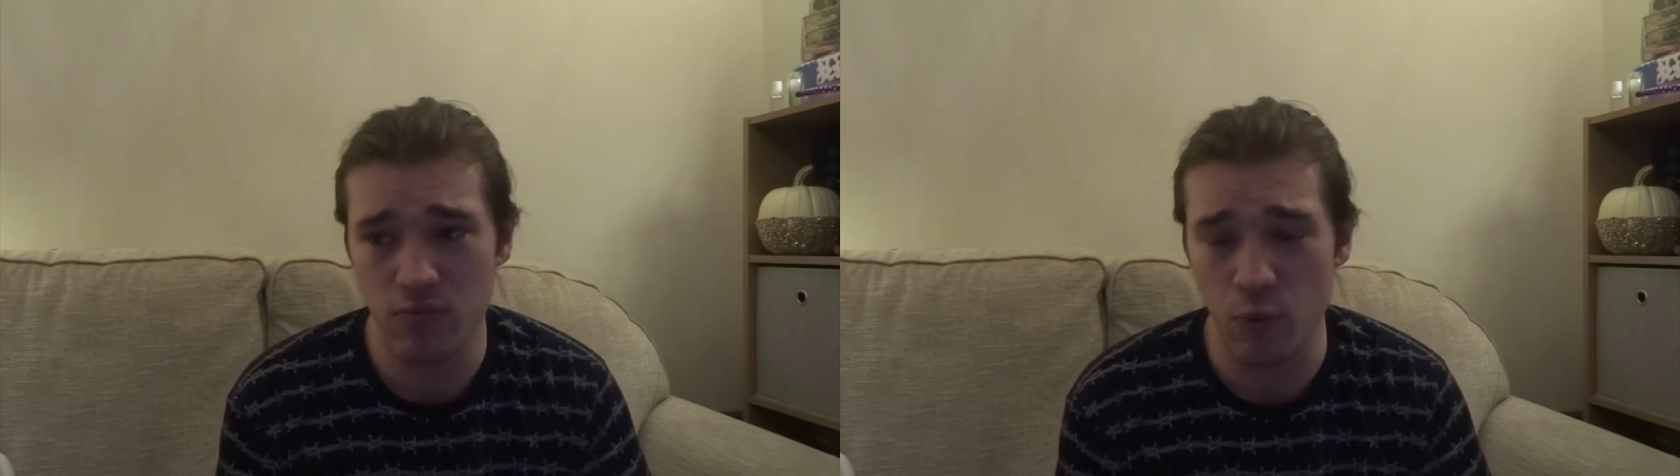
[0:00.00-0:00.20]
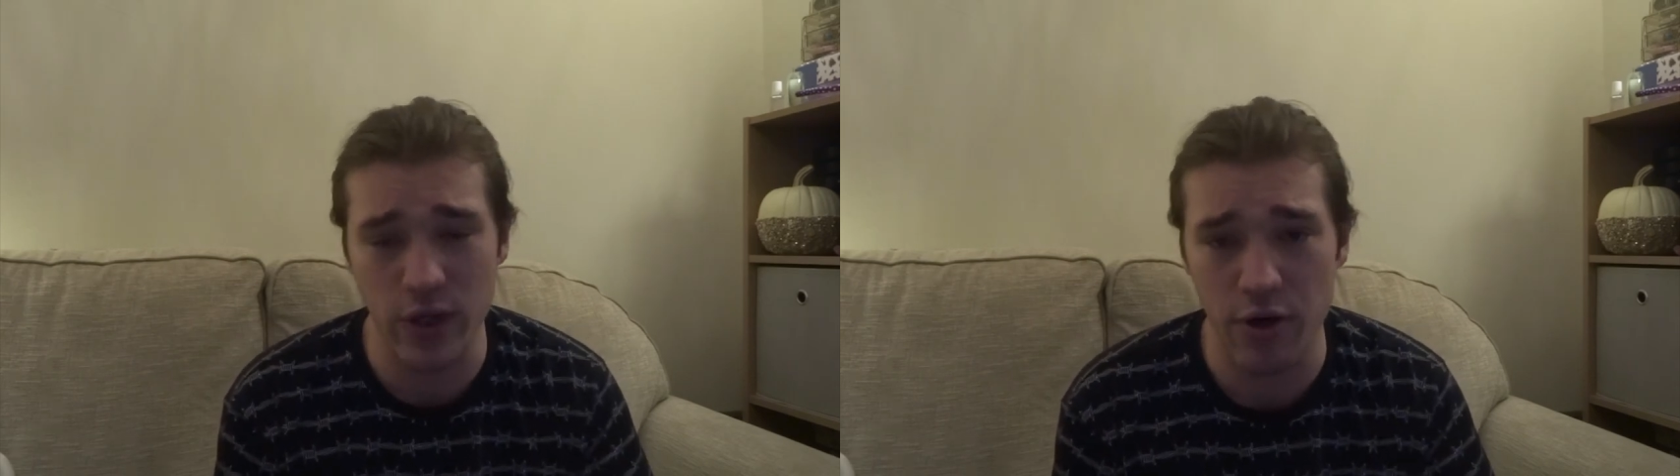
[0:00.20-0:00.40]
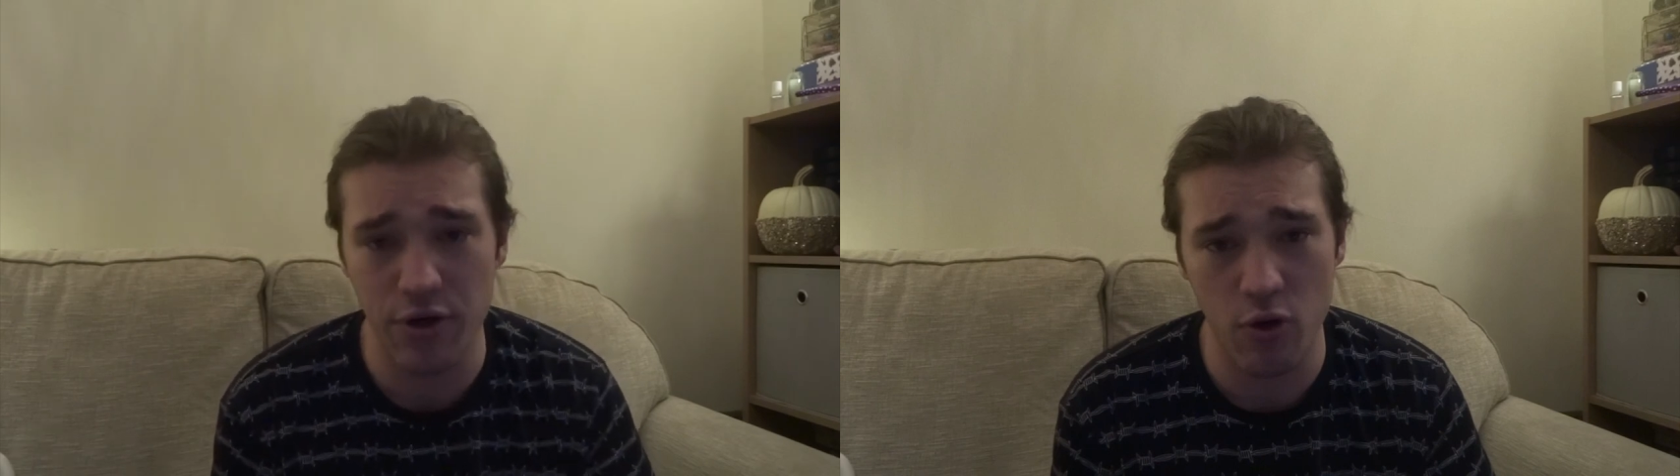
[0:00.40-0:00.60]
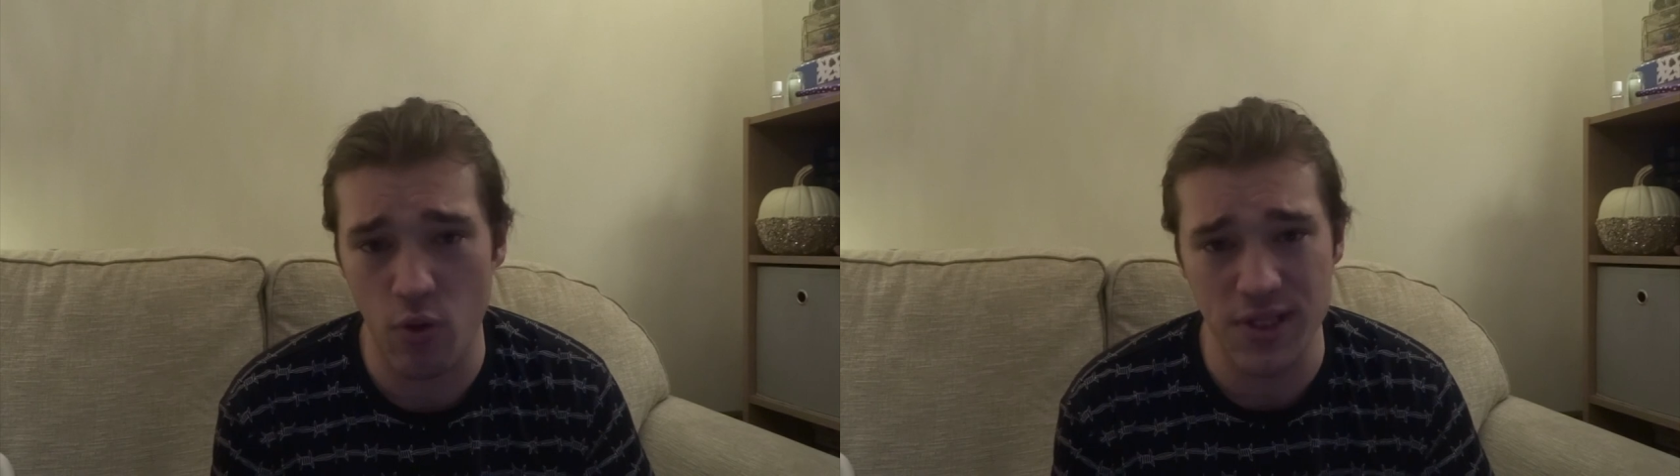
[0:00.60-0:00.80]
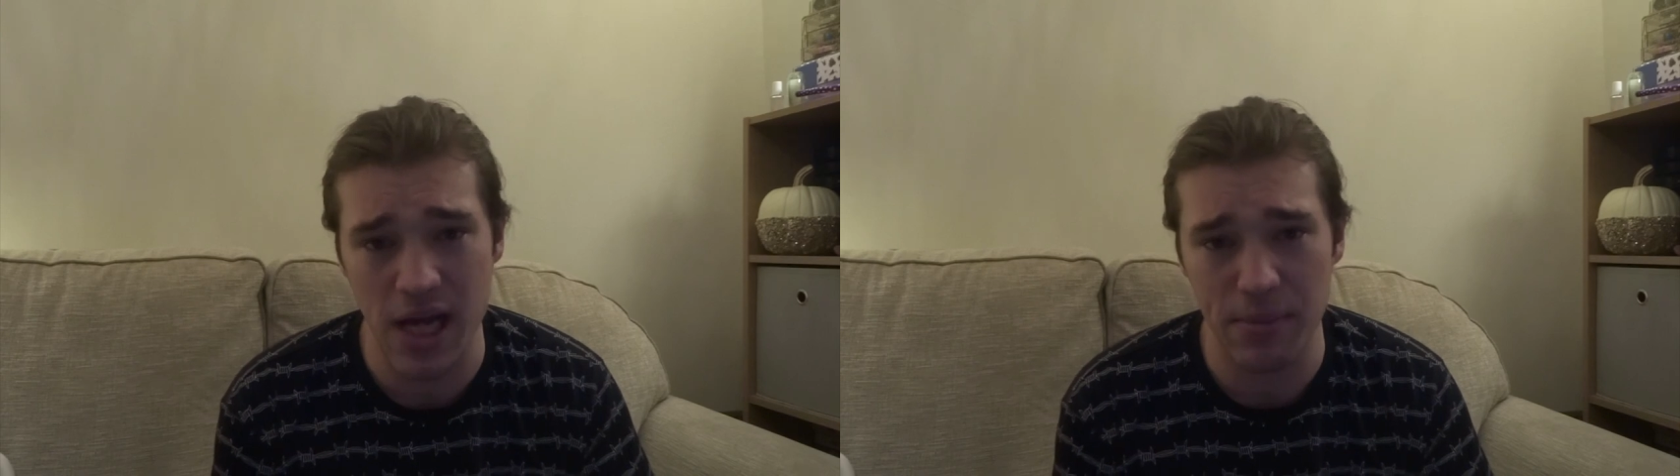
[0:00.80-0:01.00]
we don't know
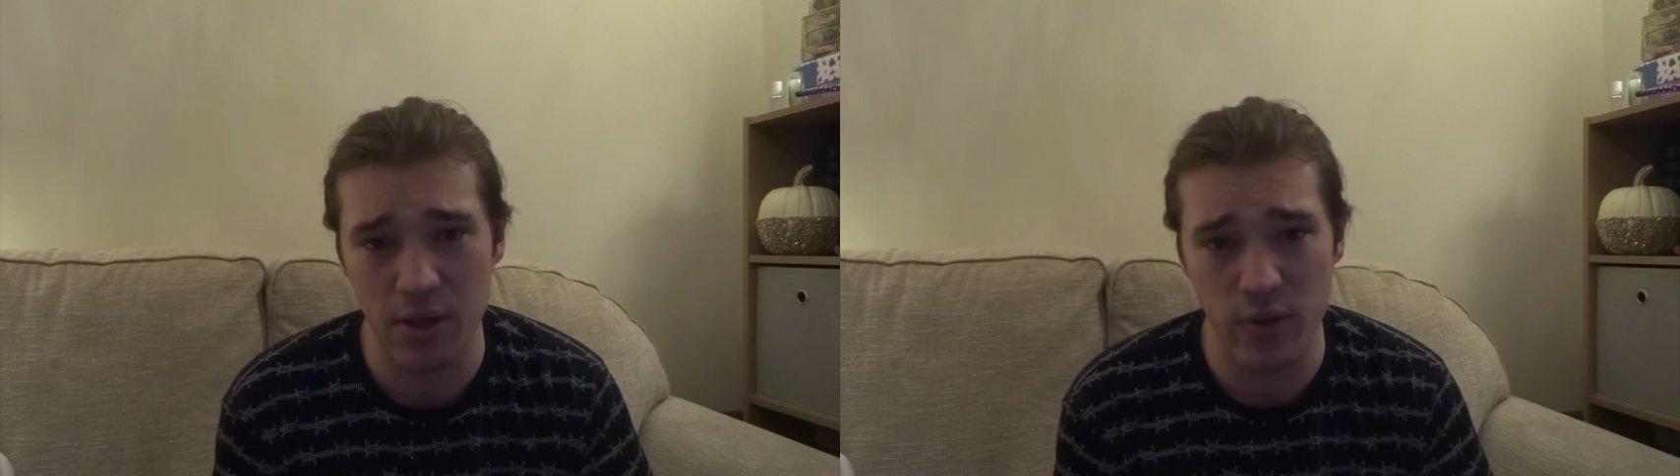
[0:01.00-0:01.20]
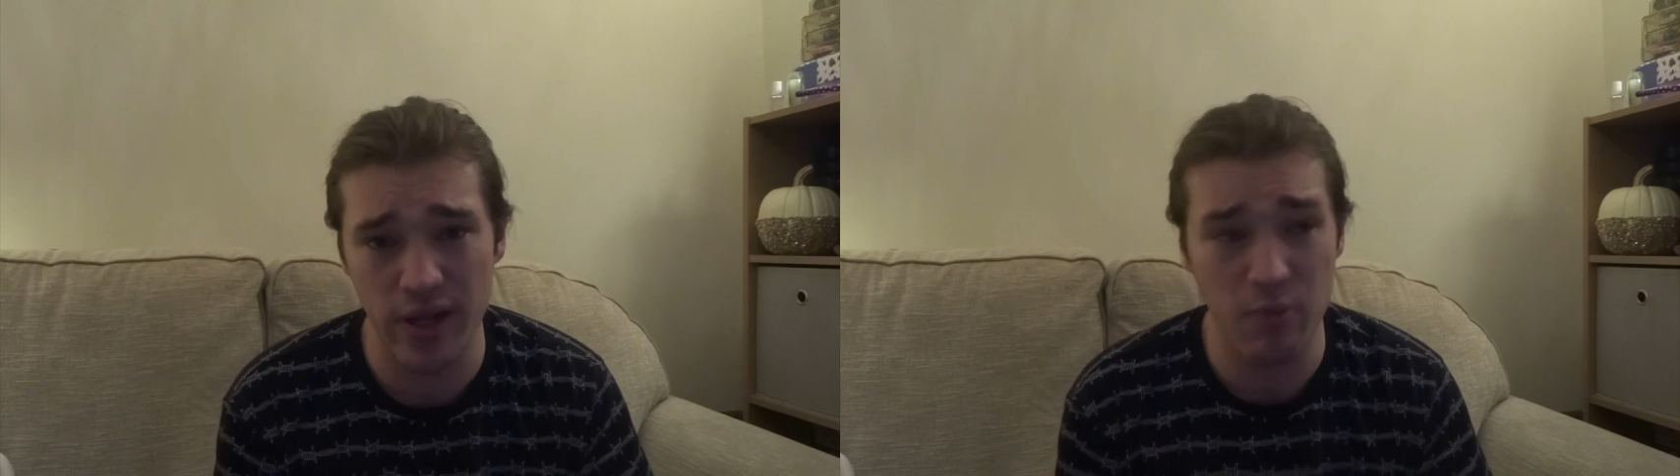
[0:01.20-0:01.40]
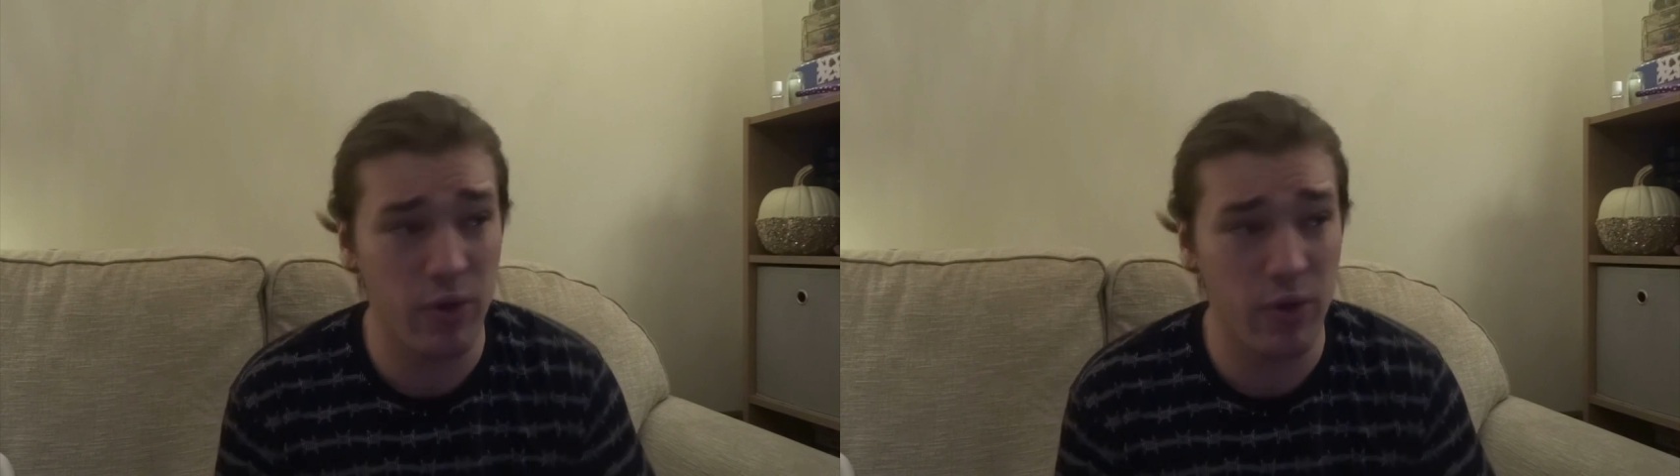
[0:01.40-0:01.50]
what's happening with him.